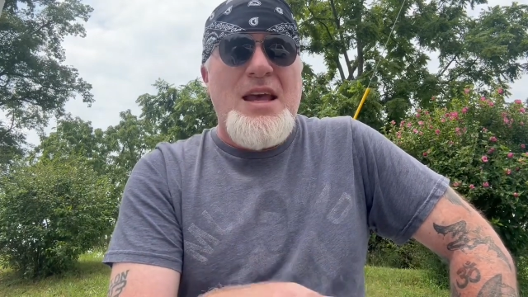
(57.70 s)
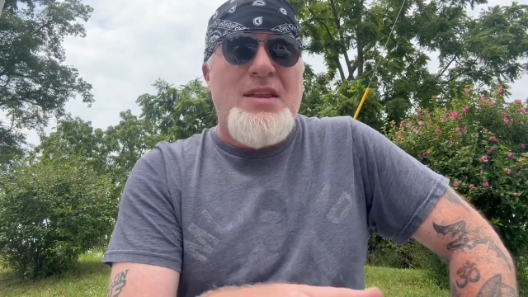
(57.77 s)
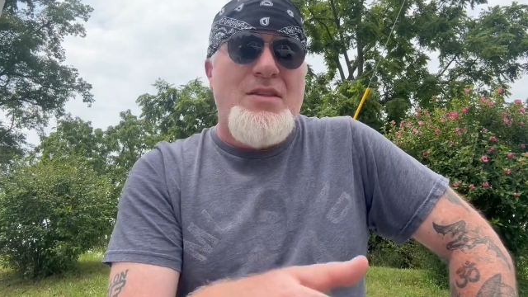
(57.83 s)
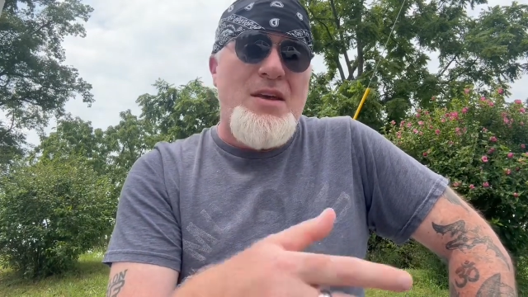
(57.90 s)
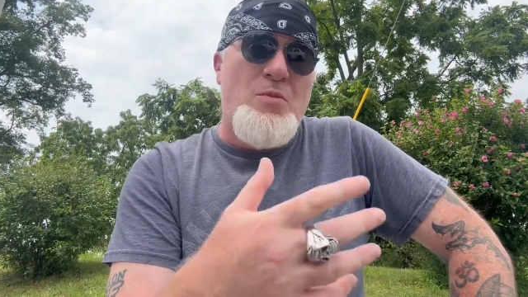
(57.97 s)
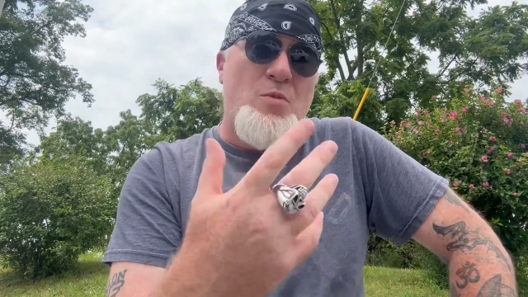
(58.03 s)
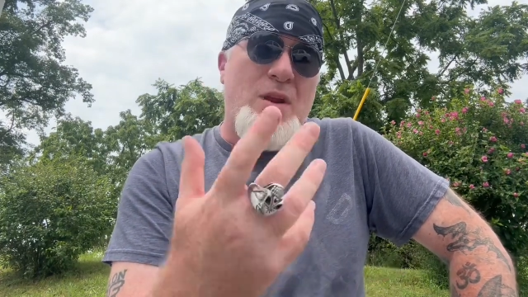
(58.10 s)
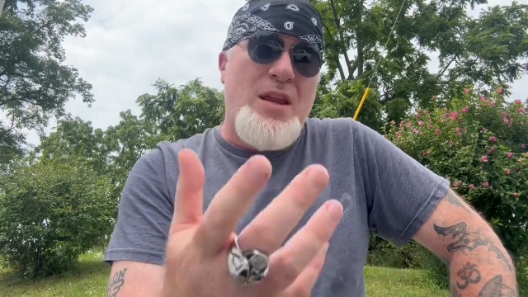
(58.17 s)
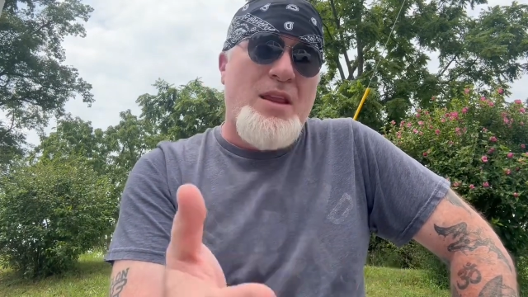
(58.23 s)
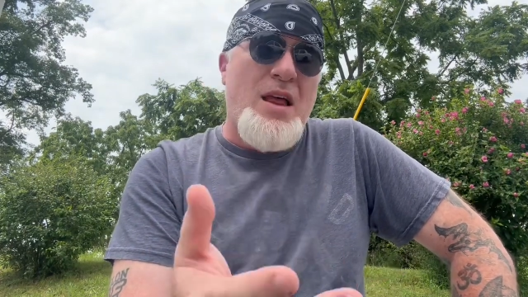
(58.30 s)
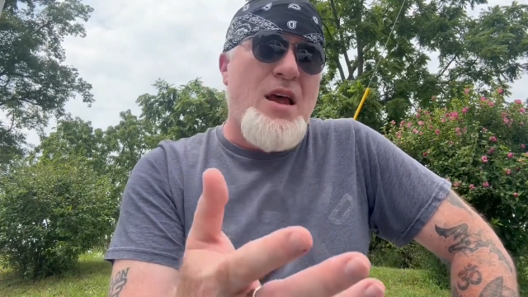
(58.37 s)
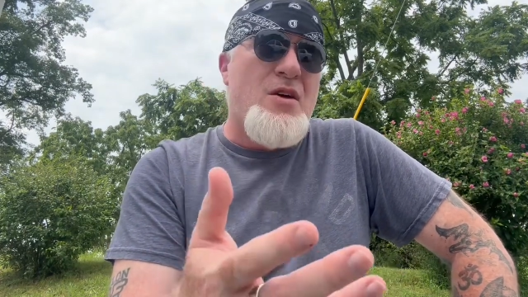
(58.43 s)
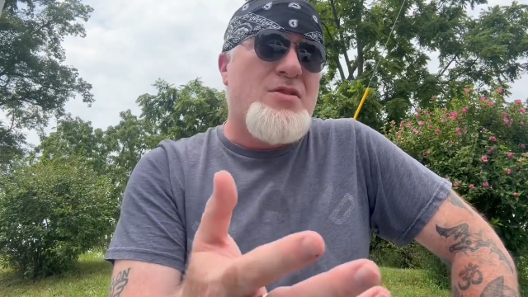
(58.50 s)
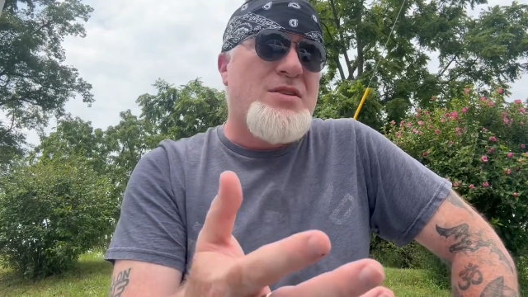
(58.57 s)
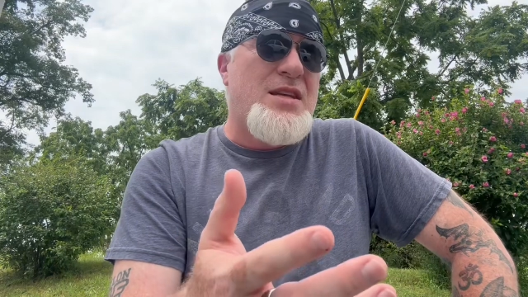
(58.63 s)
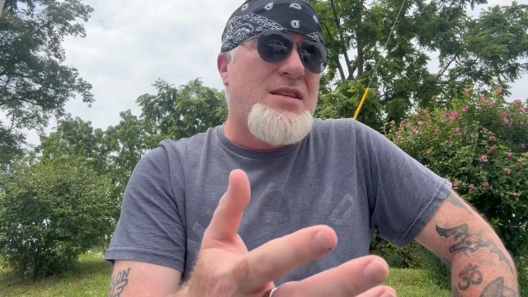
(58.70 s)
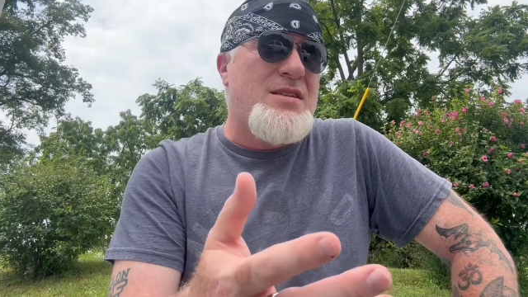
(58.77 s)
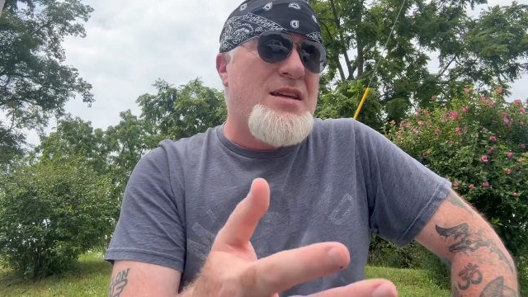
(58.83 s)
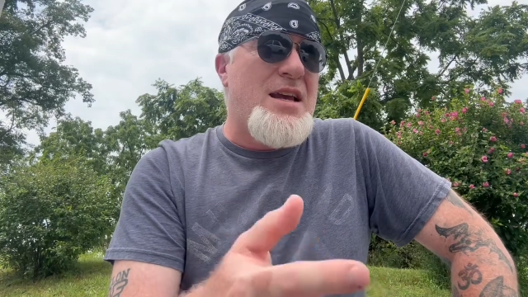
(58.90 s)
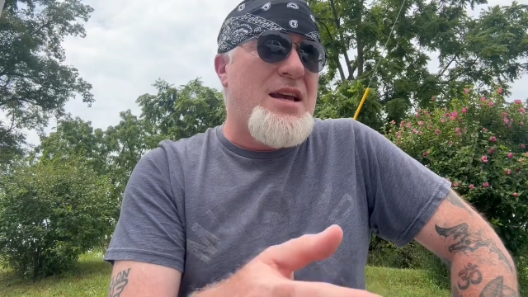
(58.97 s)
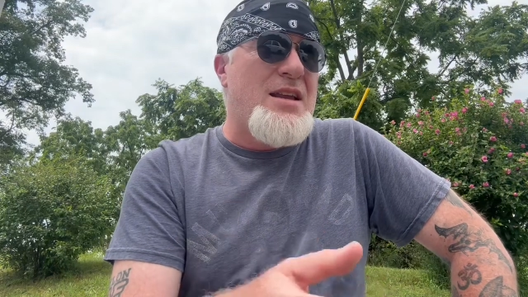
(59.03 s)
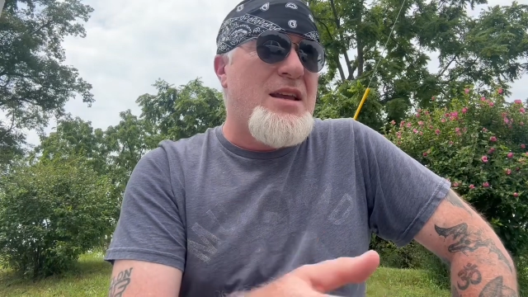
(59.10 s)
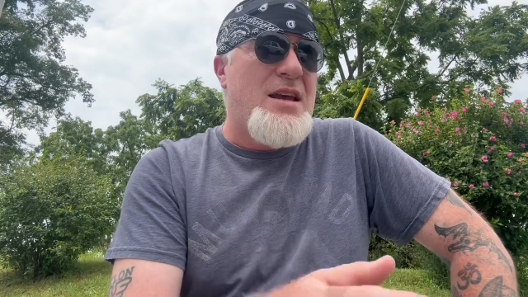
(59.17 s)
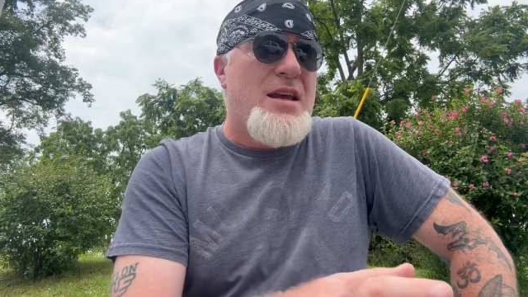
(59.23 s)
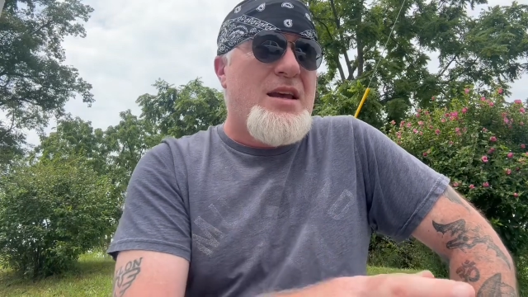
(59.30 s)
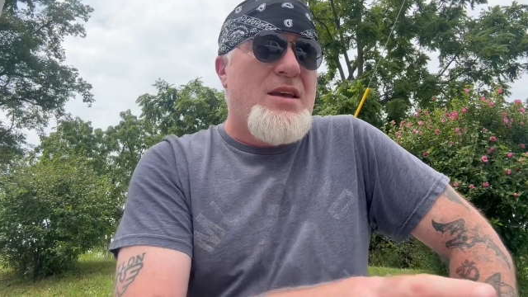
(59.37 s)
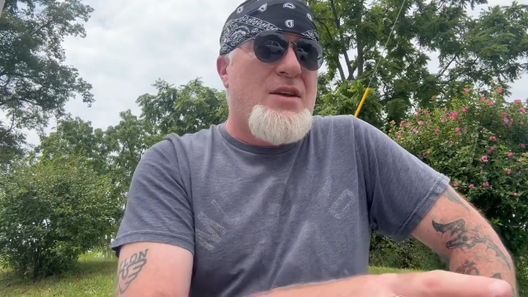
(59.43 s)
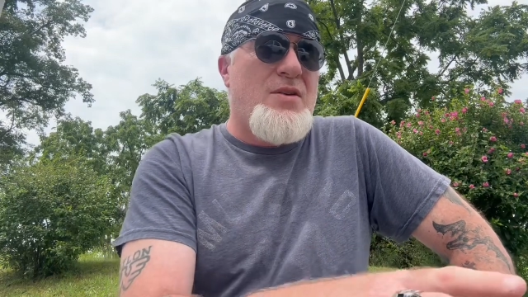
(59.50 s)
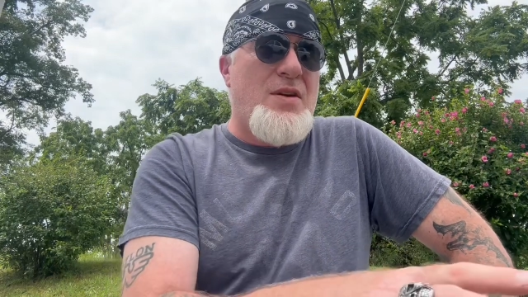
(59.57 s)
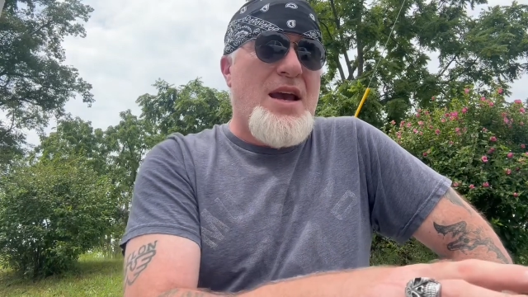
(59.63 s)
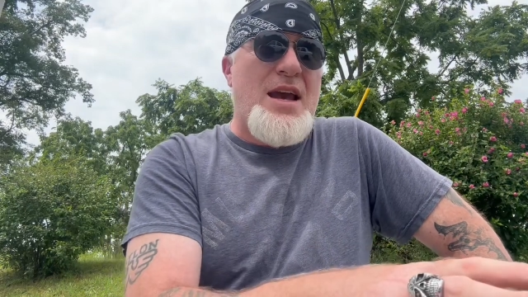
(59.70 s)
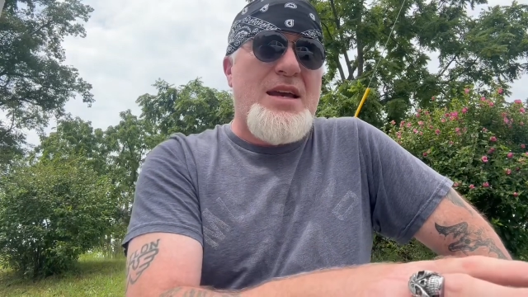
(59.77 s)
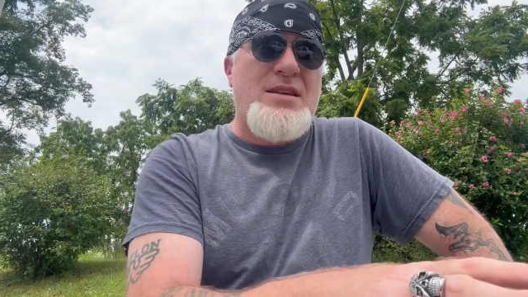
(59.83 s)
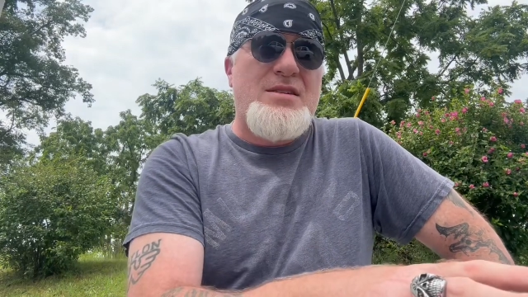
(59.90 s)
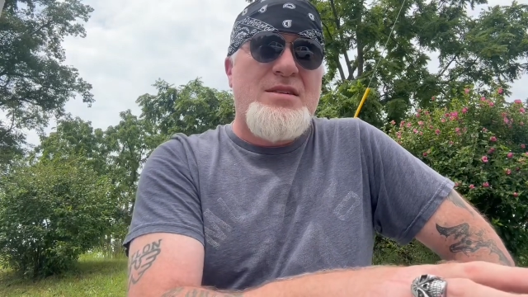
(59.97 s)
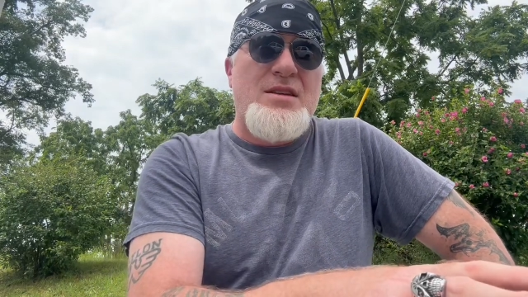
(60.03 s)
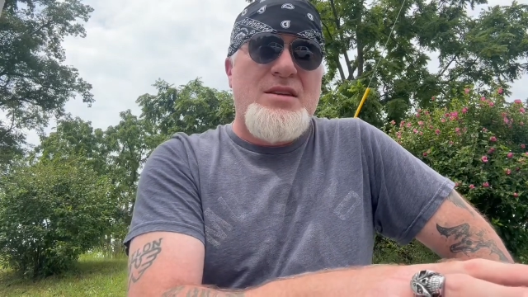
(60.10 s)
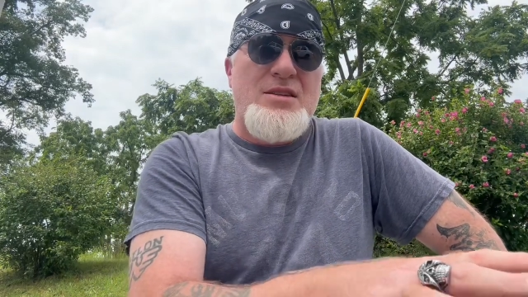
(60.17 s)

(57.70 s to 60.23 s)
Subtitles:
Then when he lost, he said, you guys,